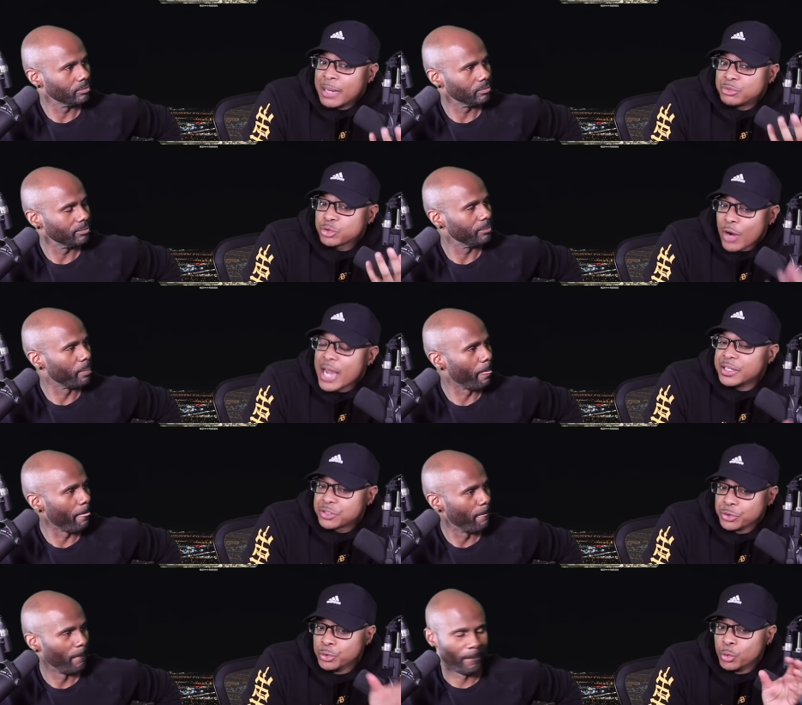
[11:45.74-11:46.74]
Speaker 1: I'm trying
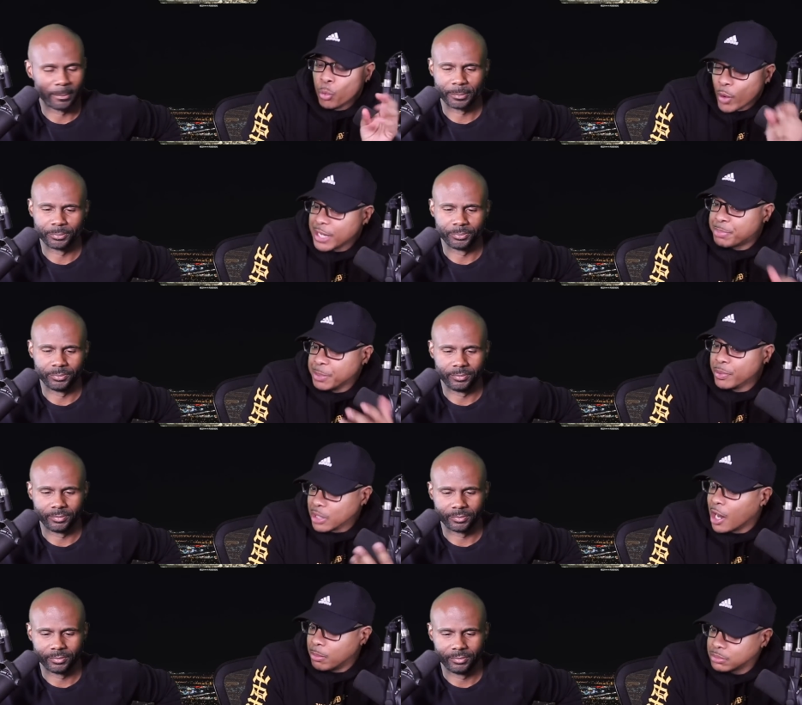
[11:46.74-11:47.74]
to wake
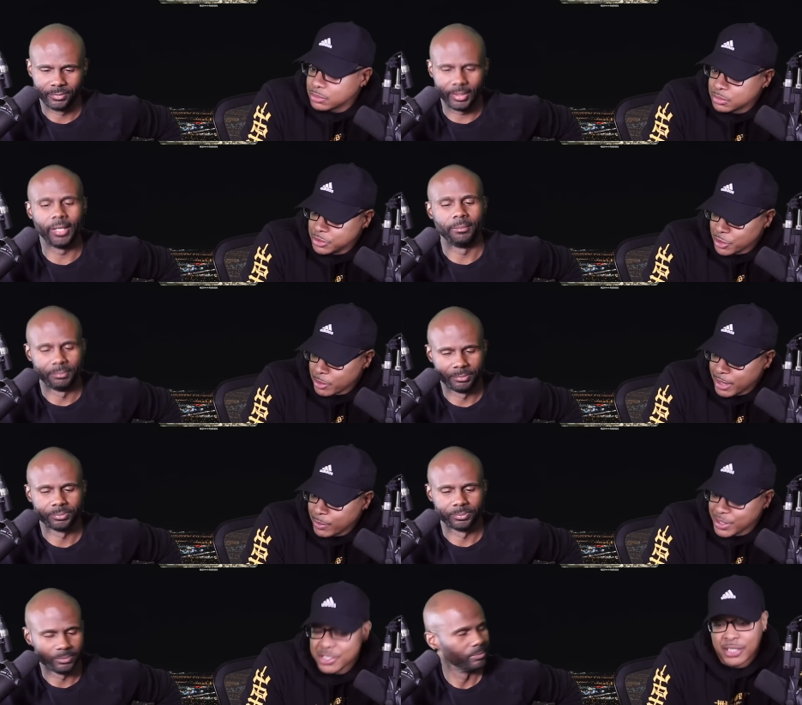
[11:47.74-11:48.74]
people up. Yeah. You know what I
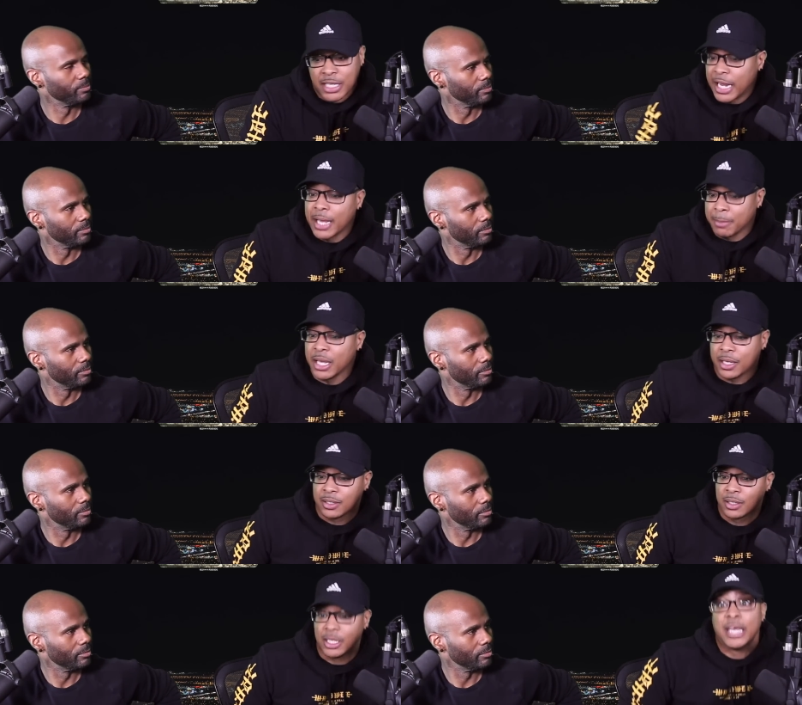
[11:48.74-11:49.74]
mean? When he says it ain't
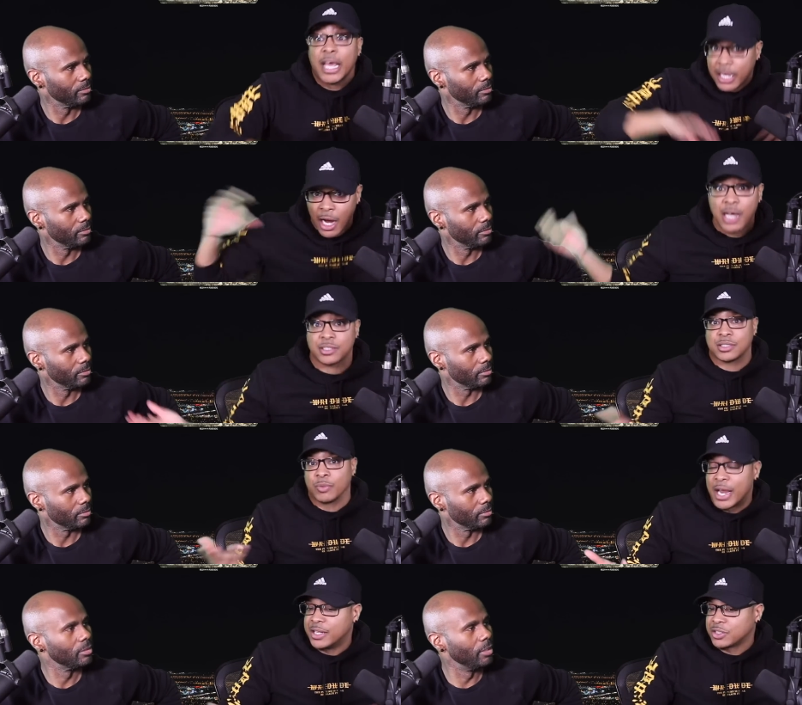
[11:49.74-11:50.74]
me, it ain't
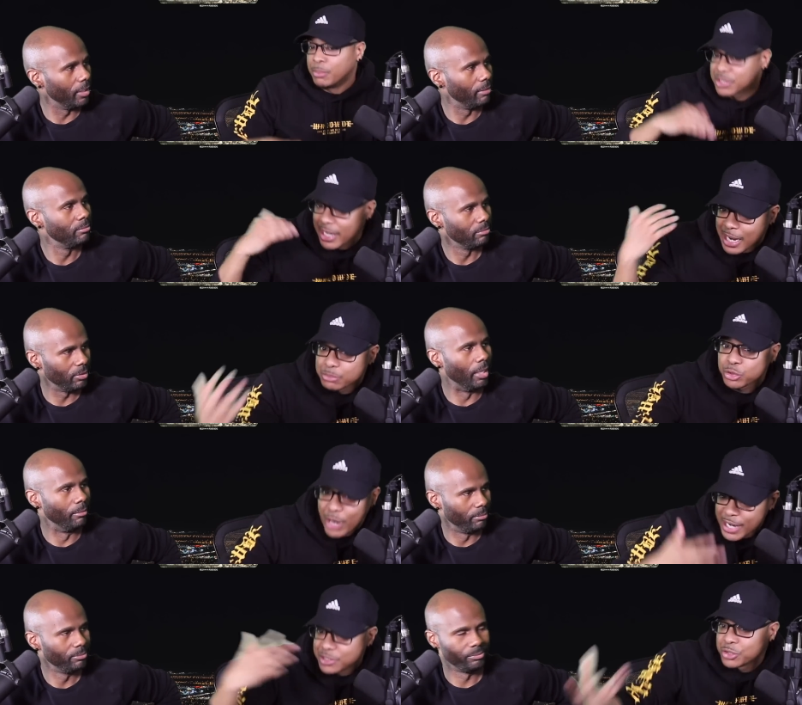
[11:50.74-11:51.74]
us, right? It's yeah. almost like I'm
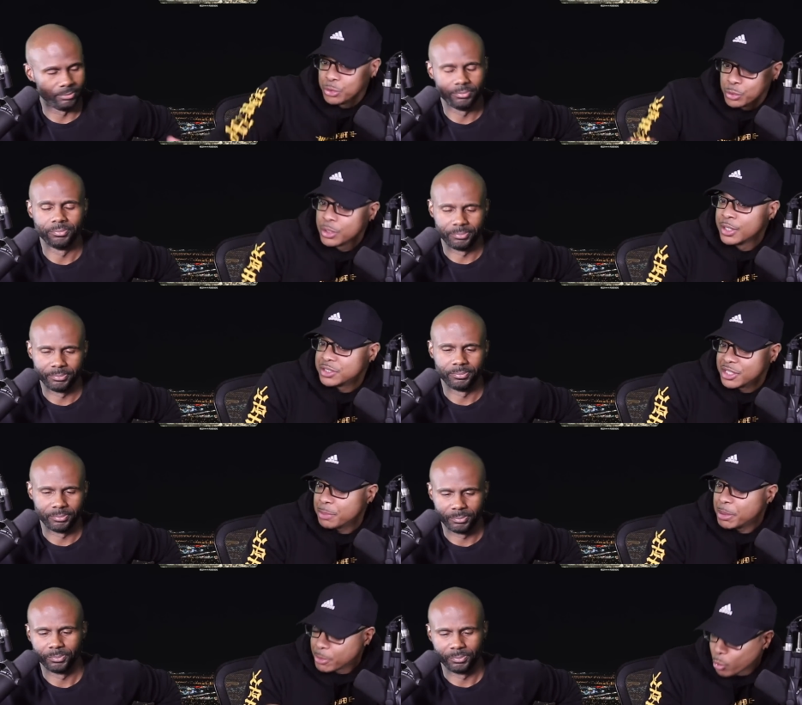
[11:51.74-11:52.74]
trying to to
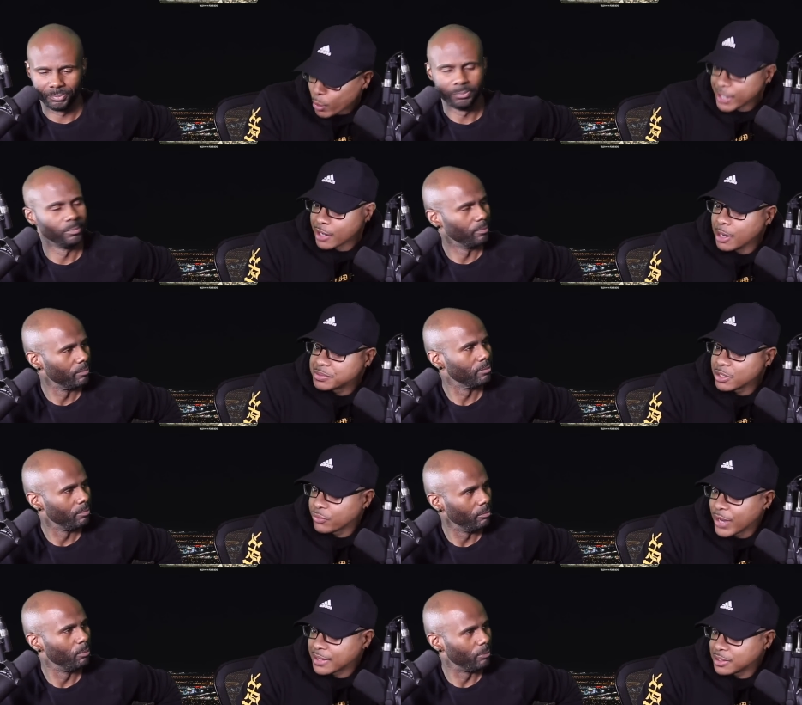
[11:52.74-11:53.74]
get people to wake up to
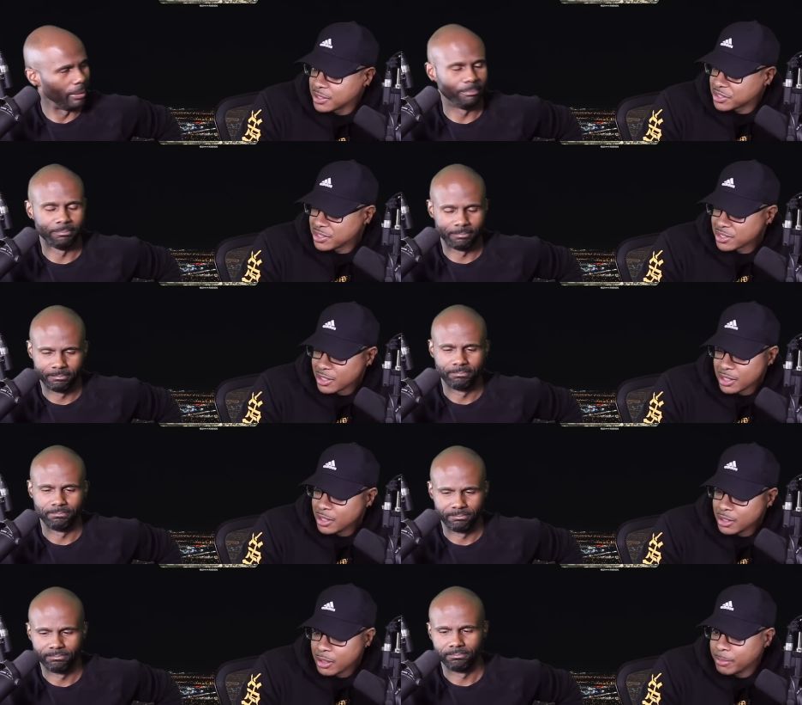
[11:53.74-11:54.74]
the fact that yep. this is
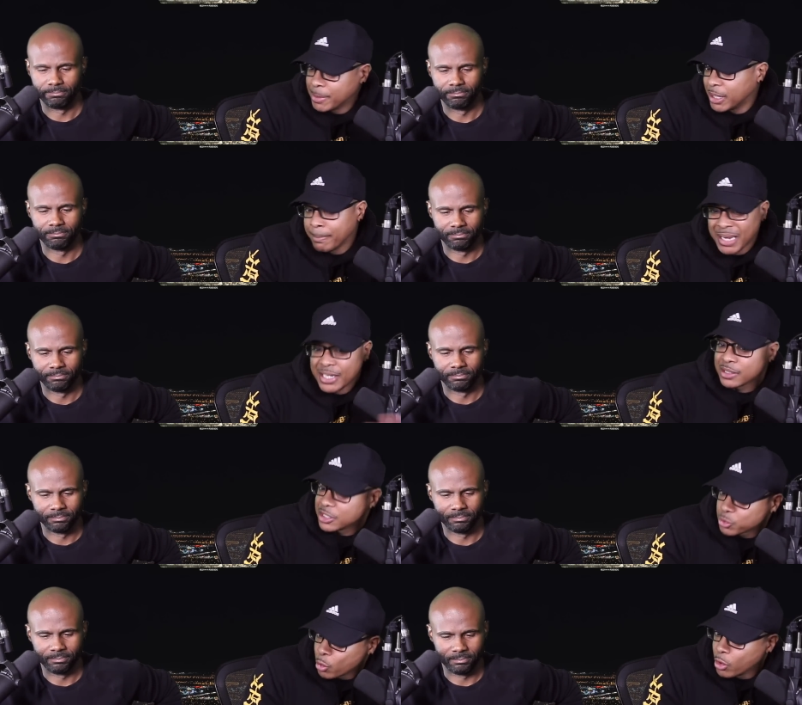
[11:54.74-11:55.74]
a, a, maybe a
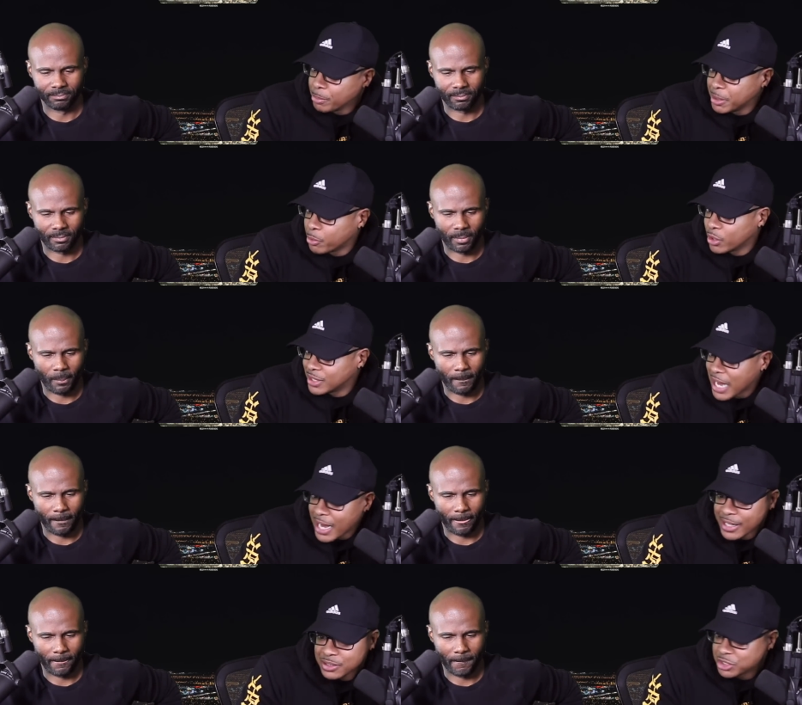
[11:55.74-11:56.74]
meaningless war and people are
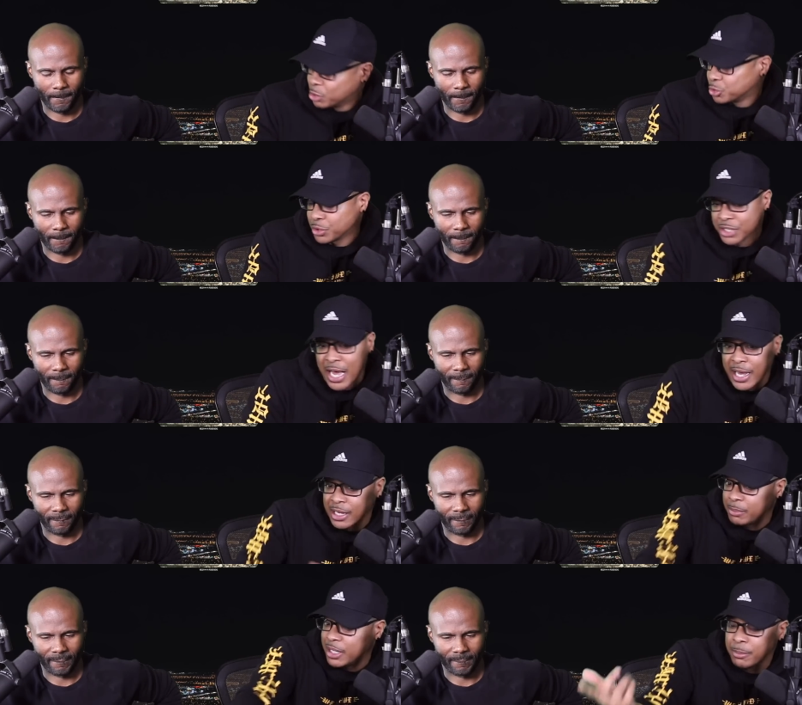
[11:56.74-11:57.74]
dying, children are
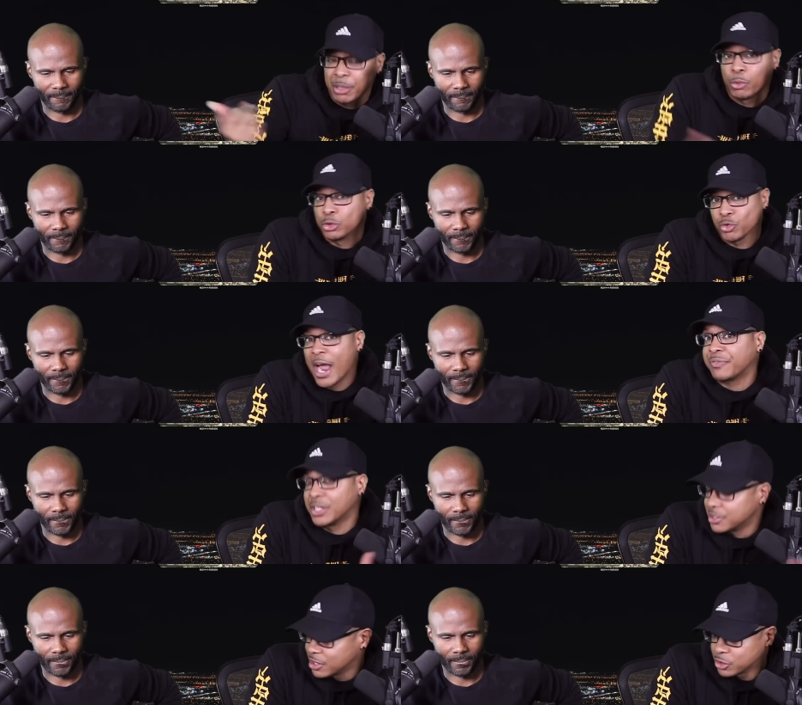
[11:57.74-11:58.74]
dying. I mean, people were
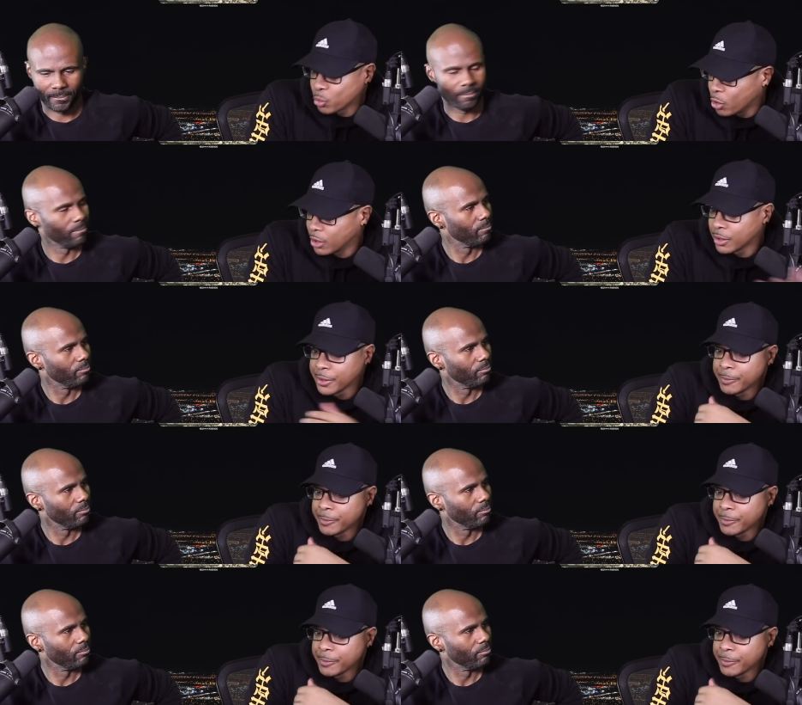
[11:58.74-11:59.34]
drafted into this war.